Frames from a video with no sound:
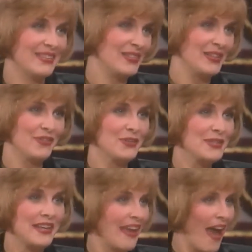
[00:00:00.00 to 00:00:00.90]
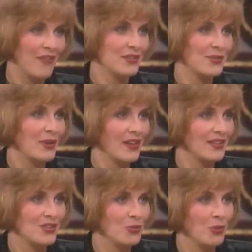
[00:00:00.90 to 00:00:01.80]
I mean, if you sing half as
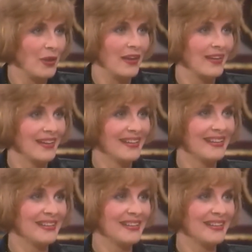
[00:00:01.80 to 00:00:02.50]
well as you play...